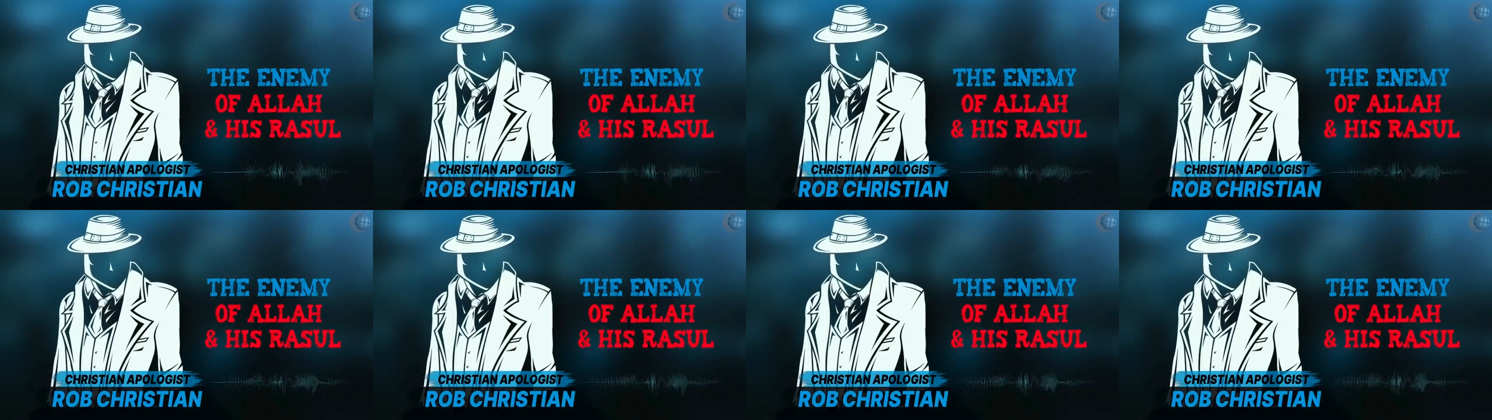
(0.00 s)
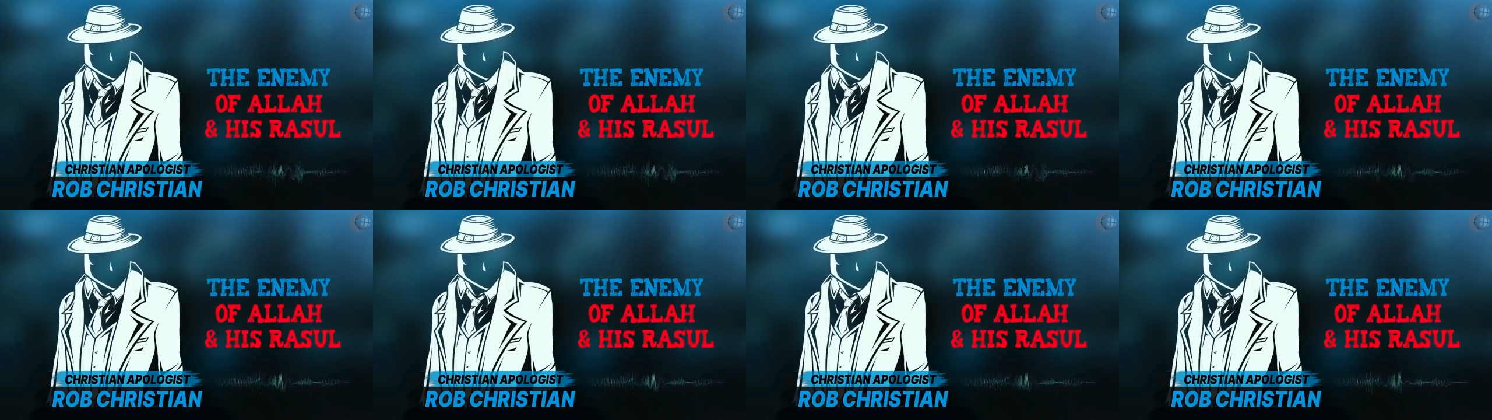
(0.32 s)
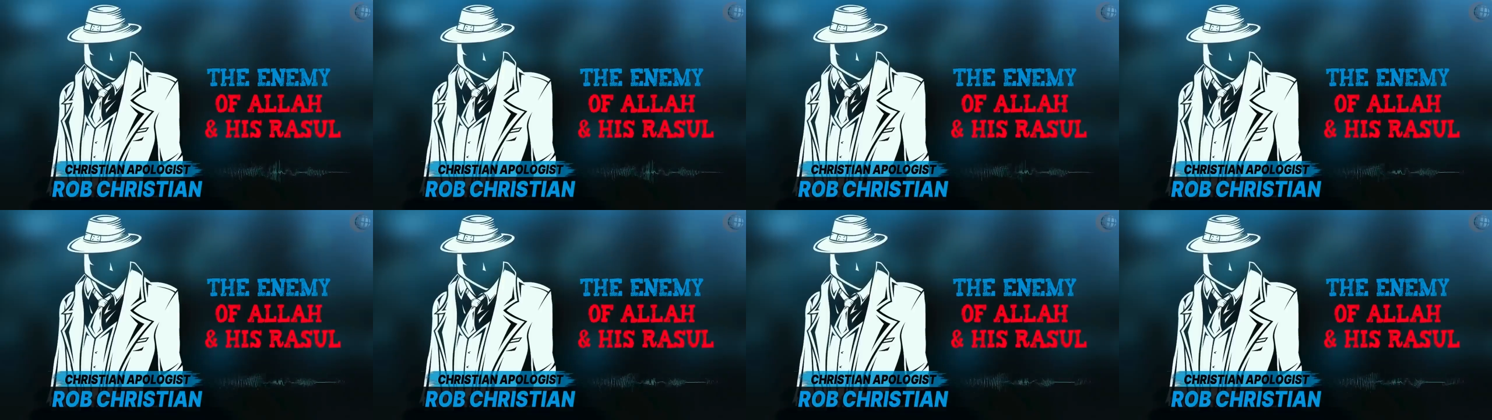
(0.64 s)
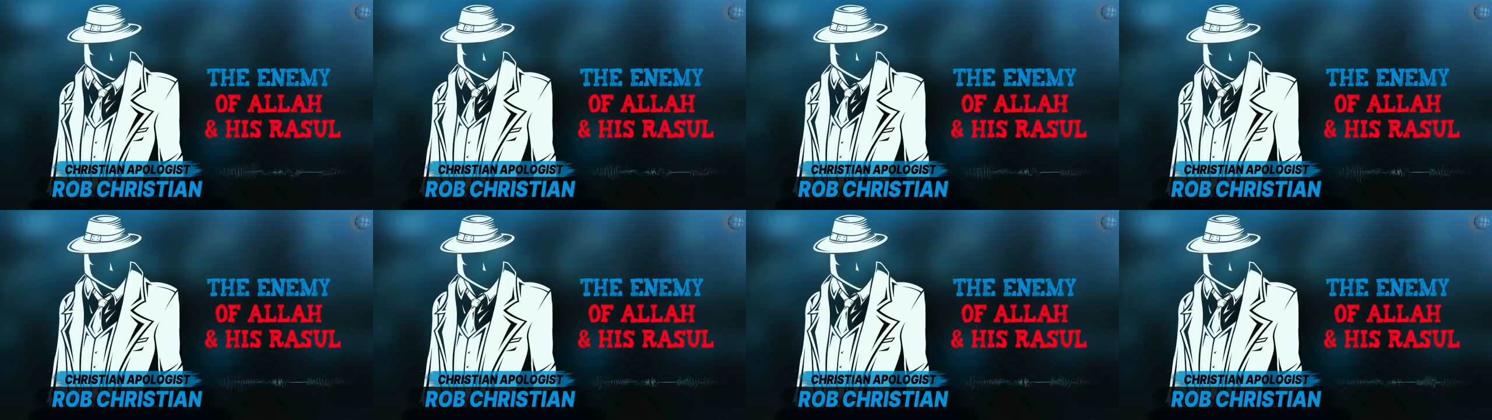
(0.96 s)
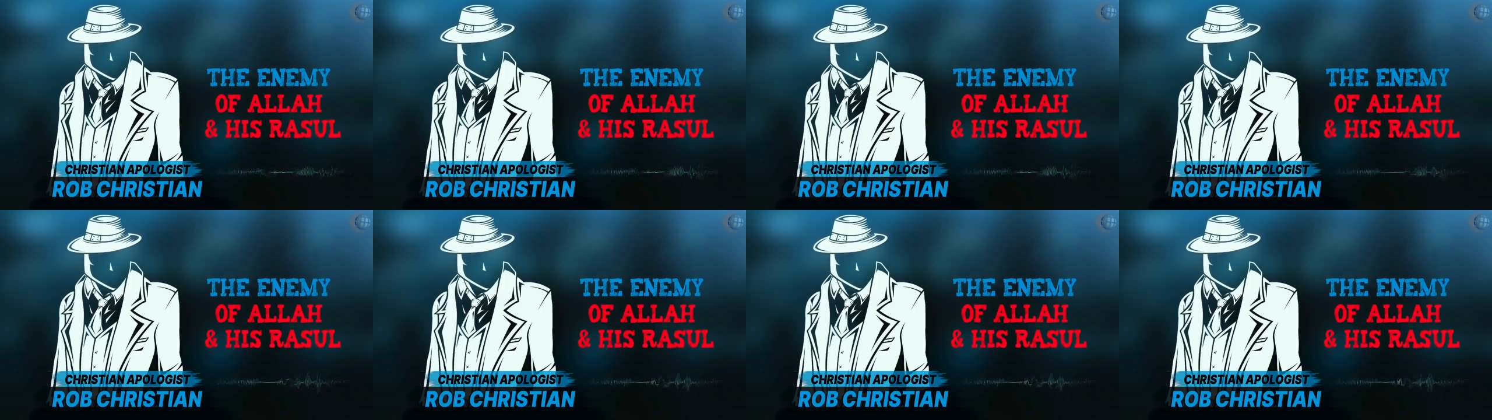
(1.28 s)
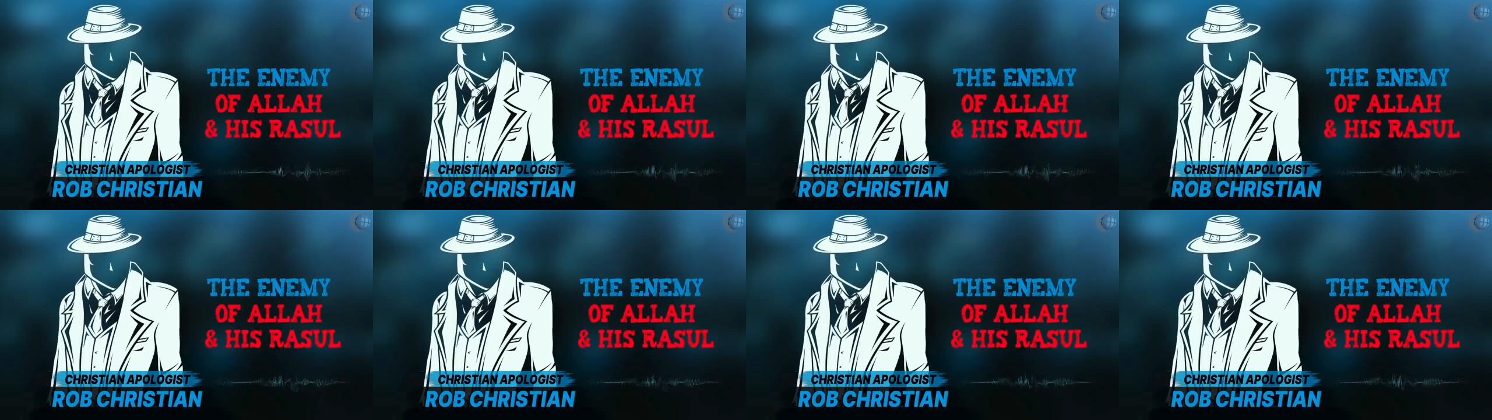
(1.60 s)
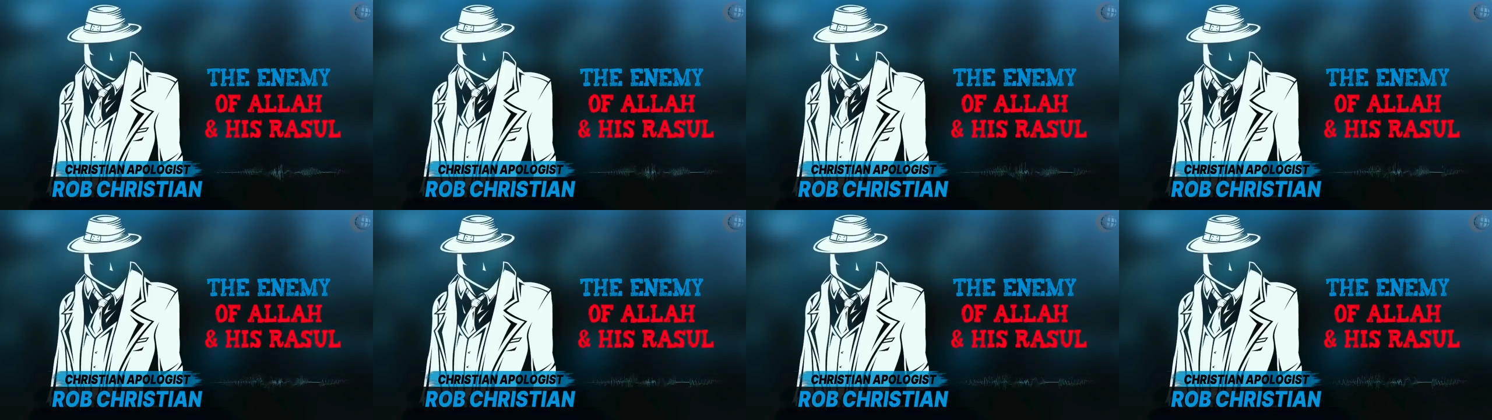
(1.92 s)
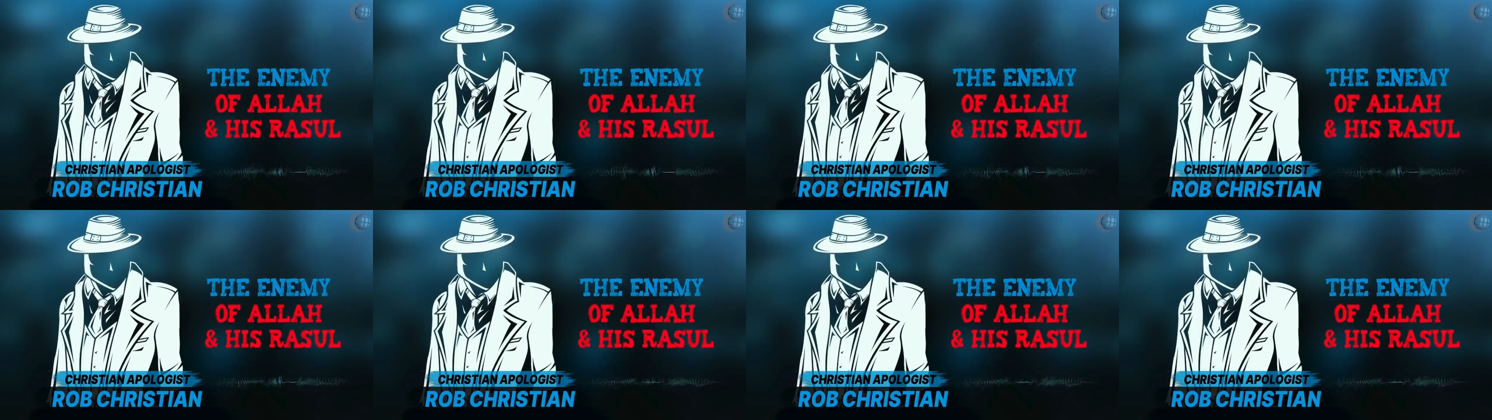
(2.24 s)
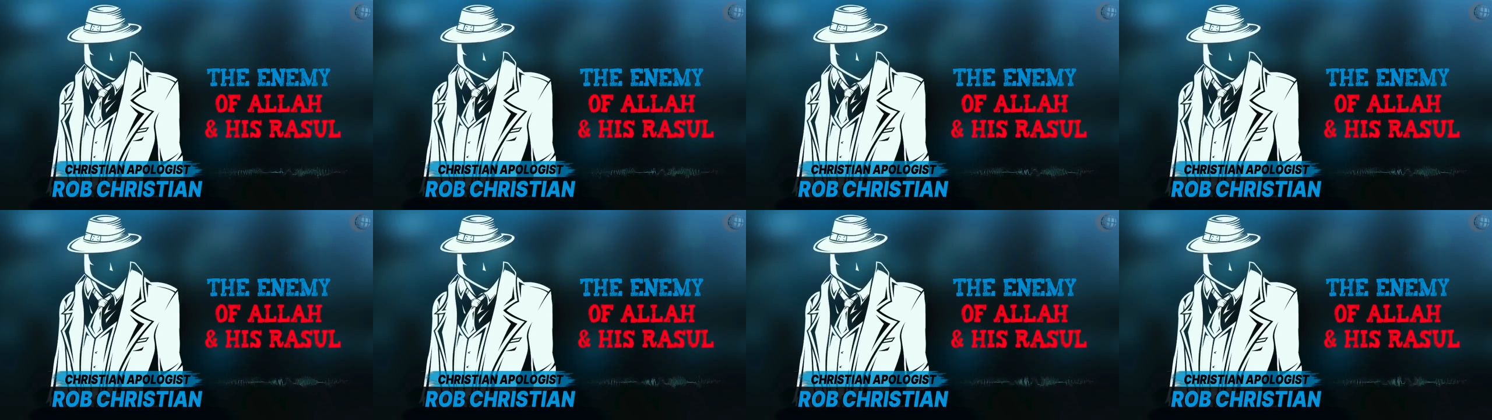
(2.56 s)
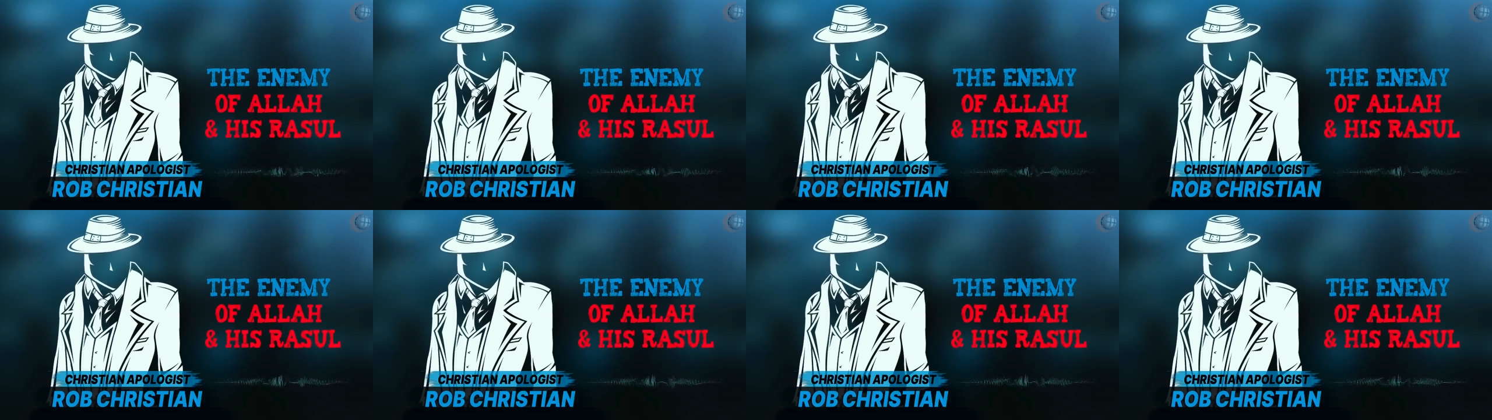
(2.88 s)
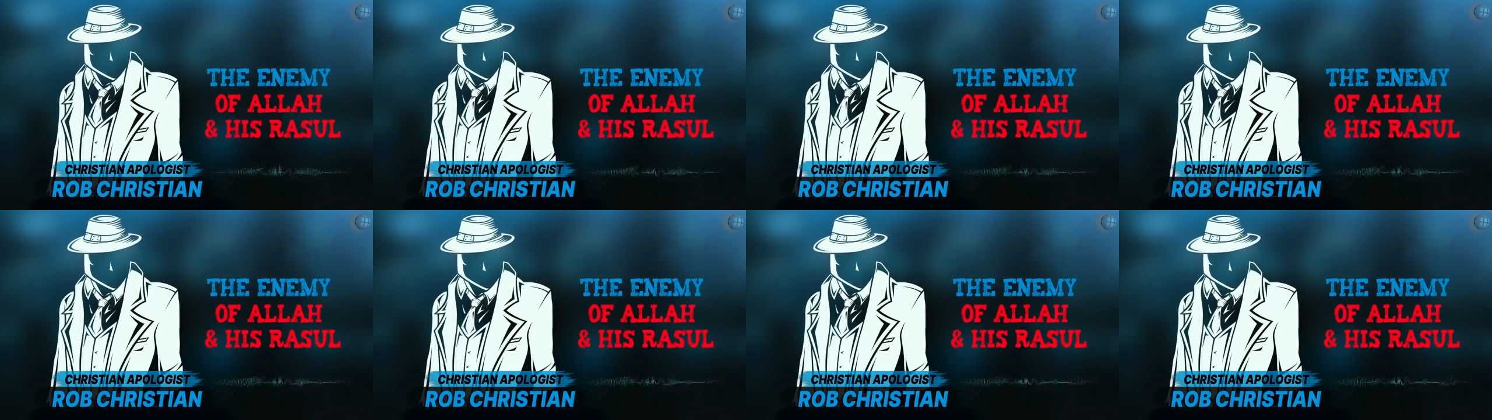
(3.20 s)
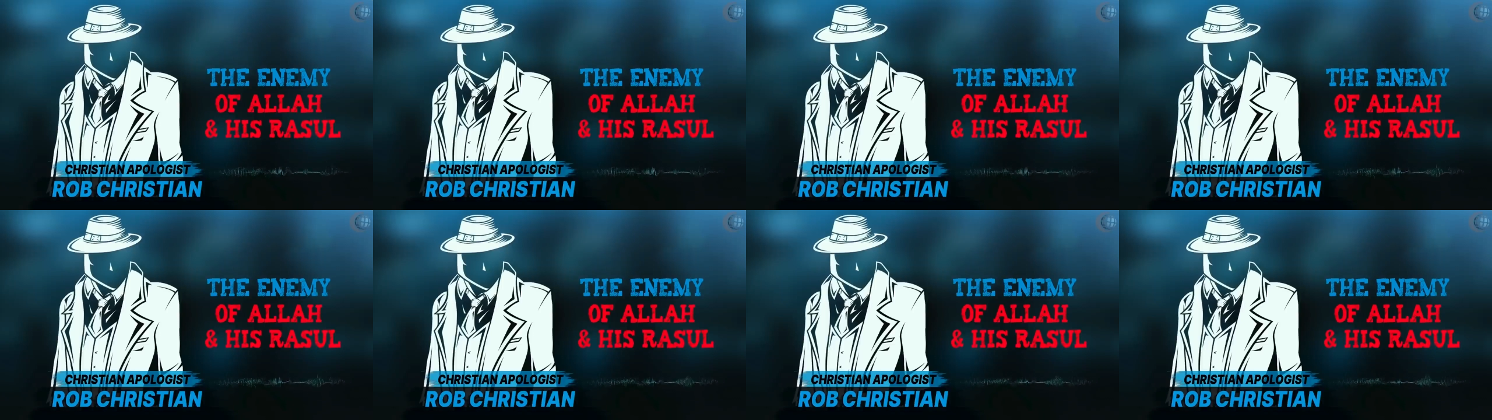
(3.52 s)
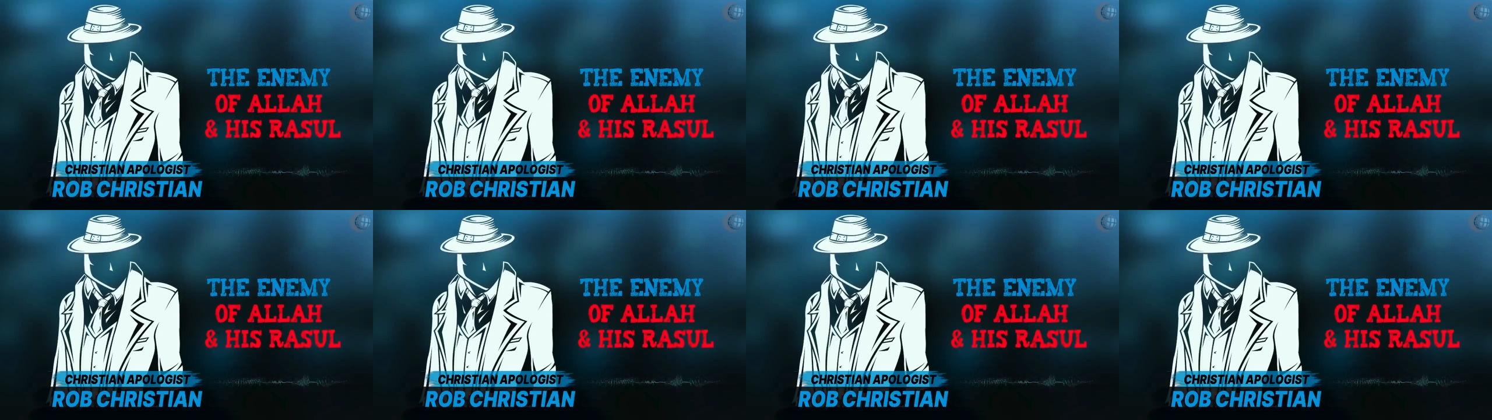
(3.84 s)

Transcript: Nobody's mouth can be seen.